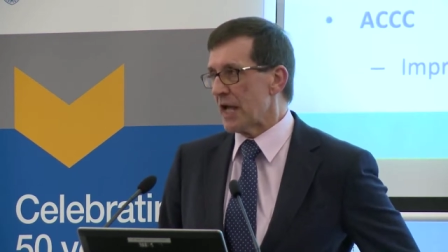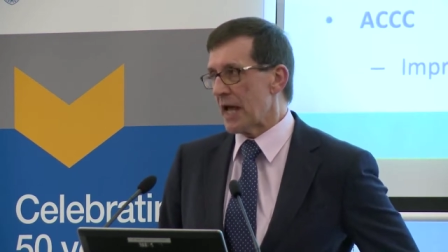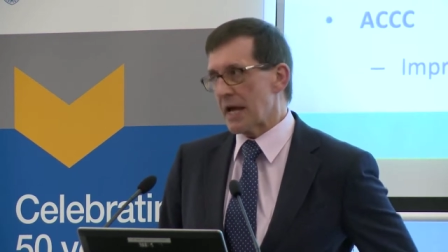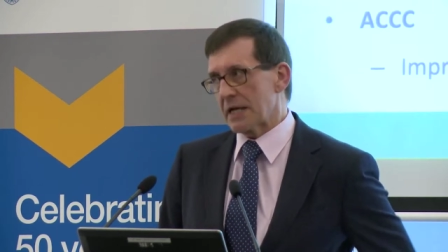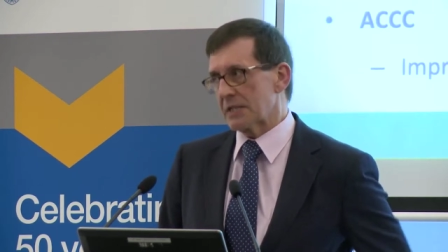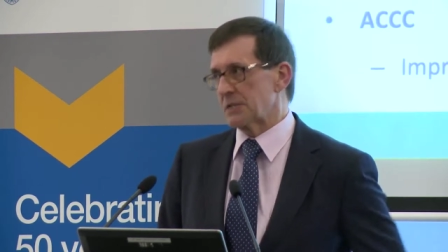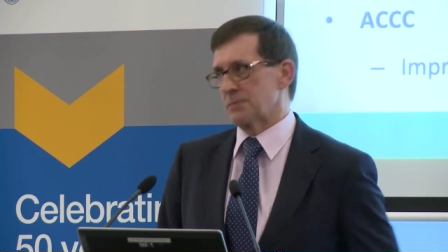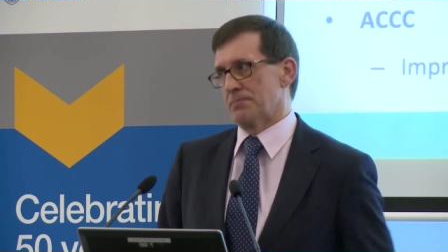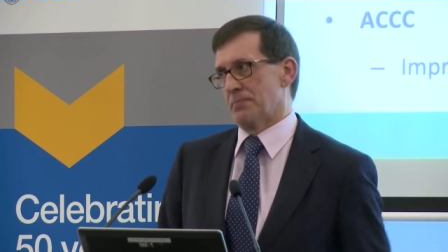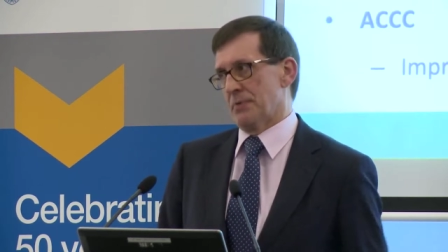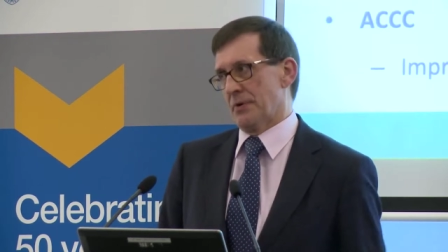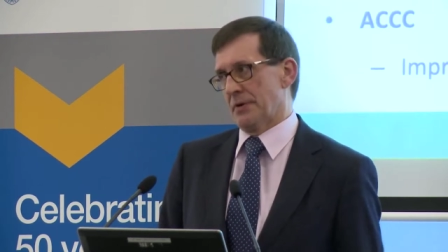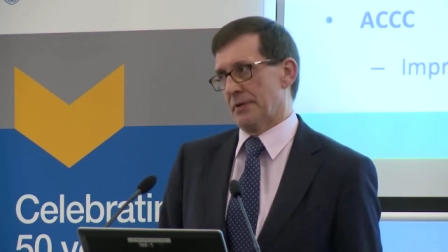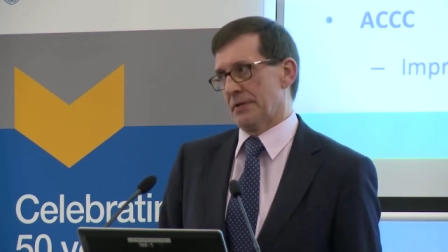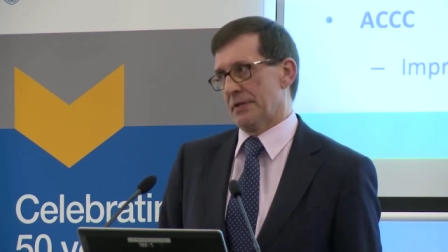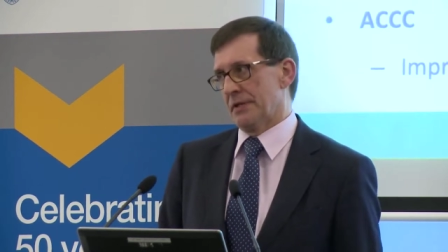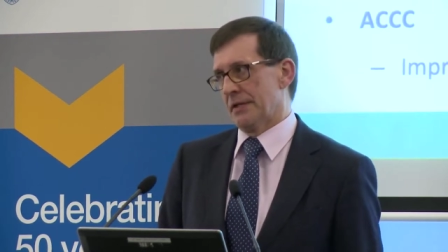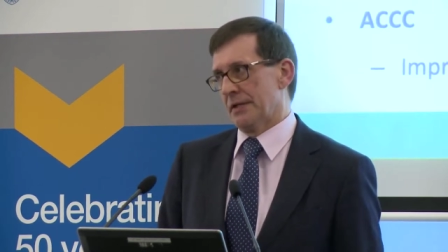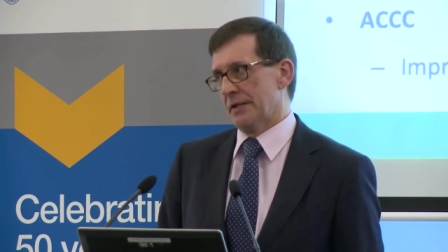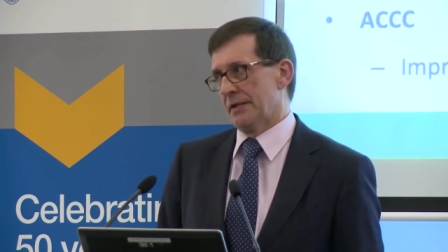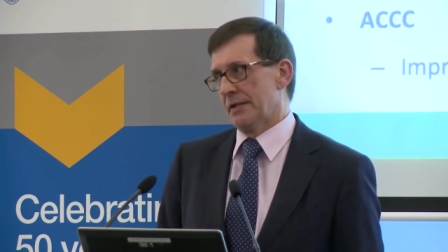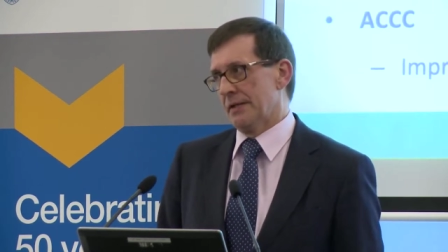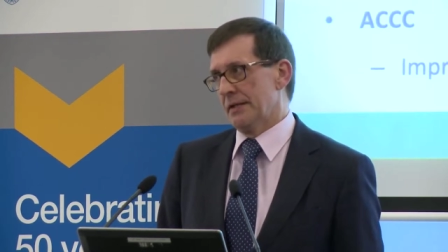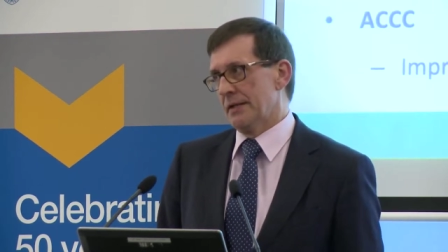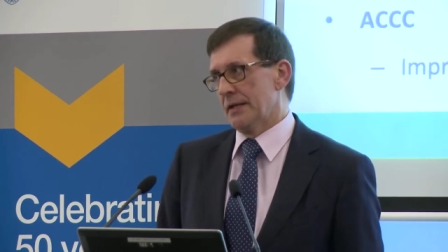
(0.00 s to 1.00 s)
expert
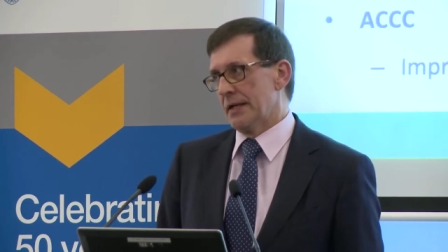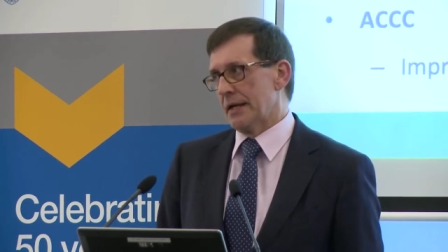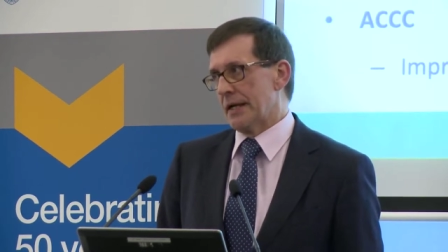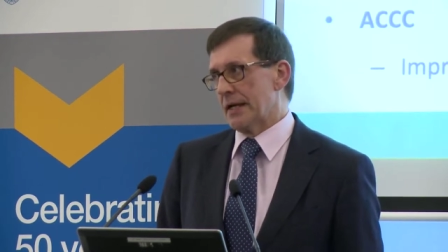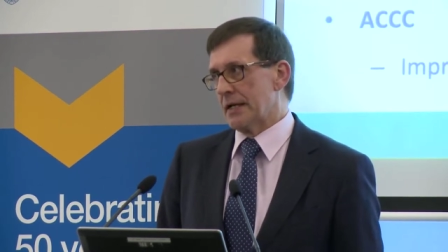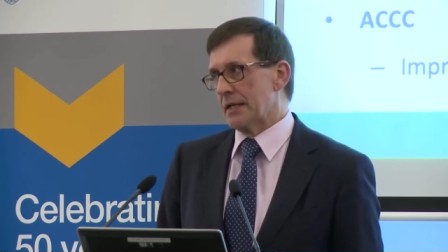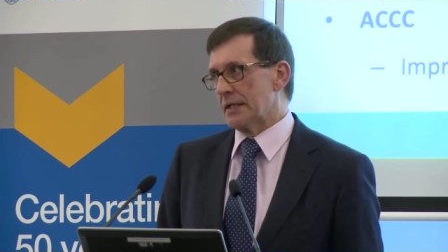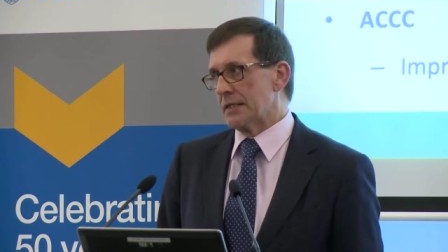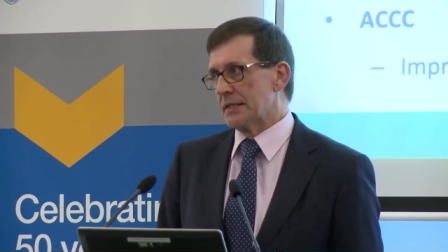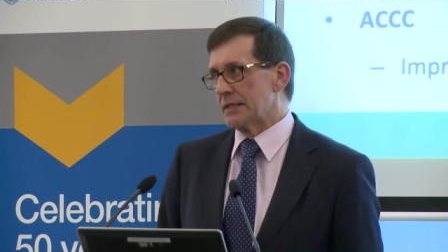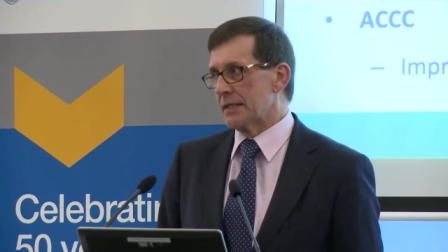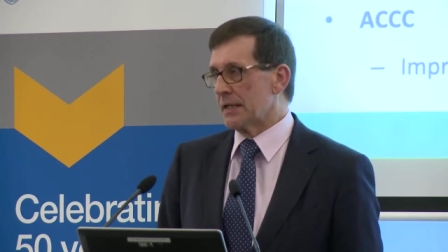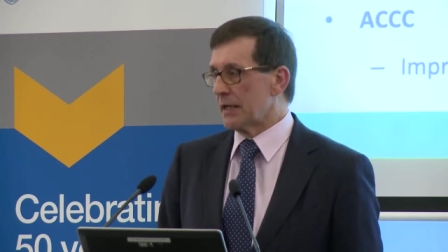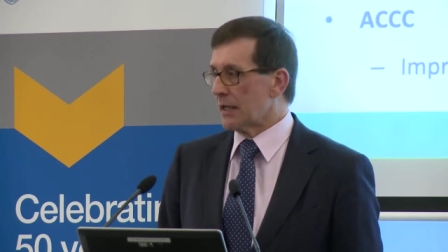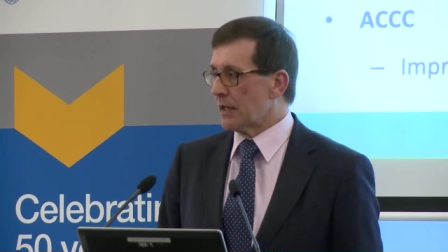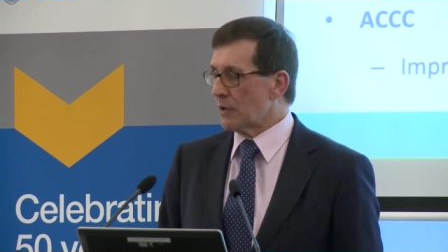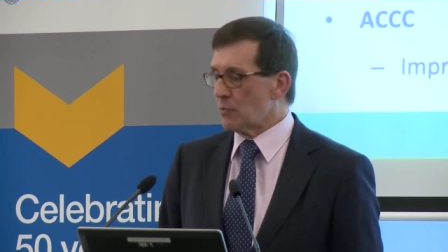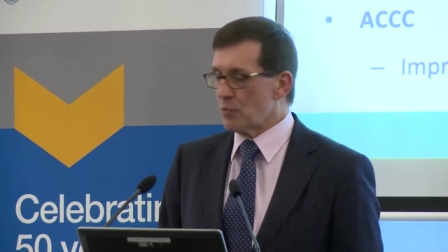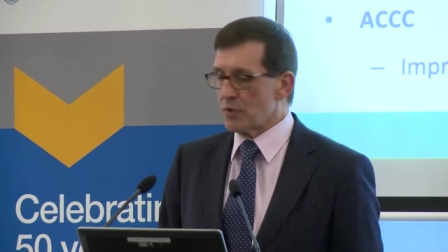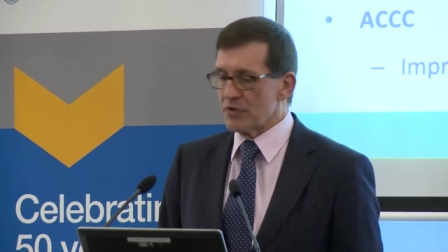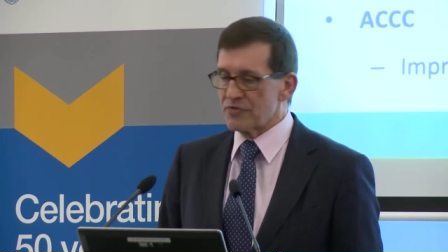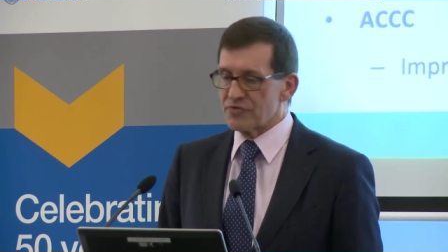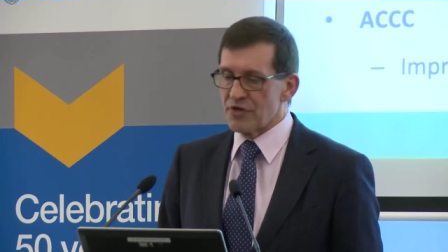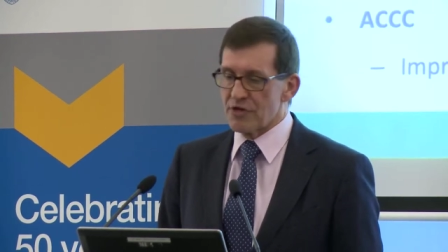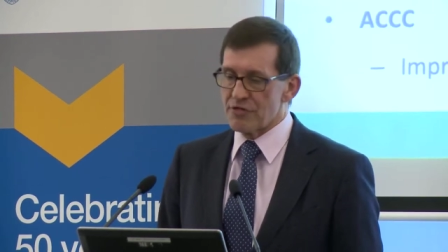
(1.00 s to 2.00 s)
in dealing
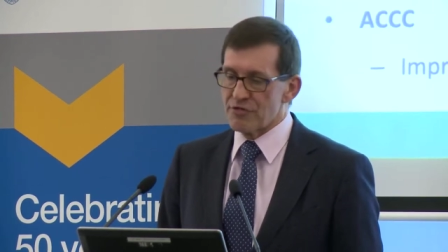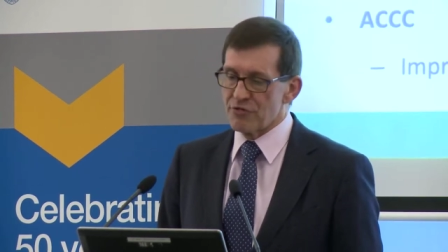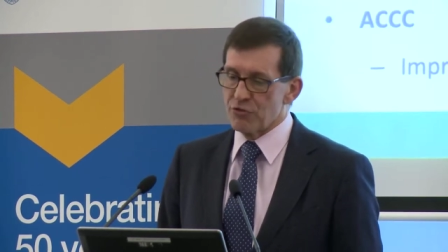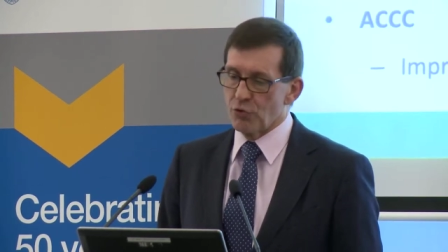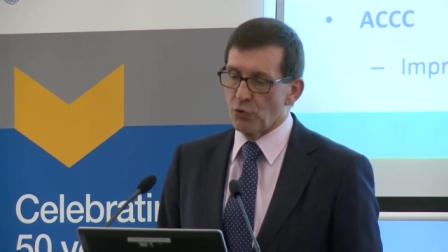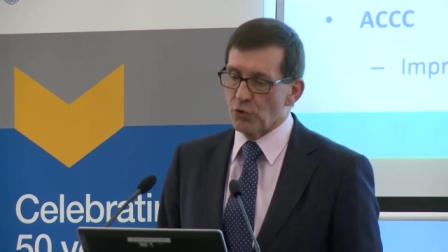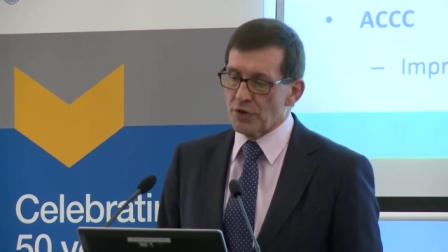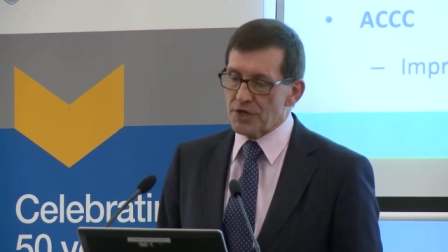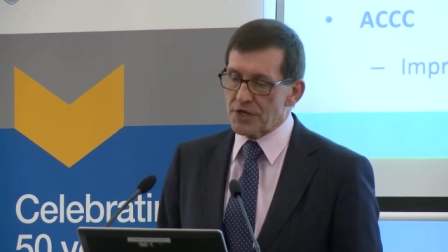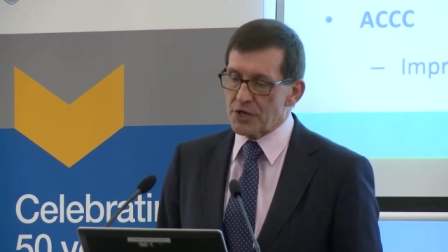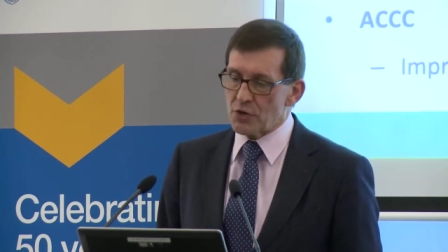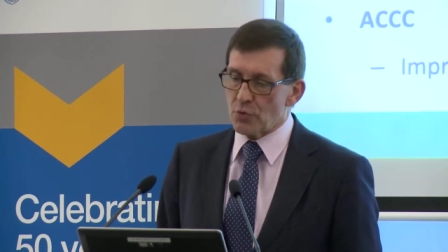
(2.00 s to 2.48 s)
with the thorny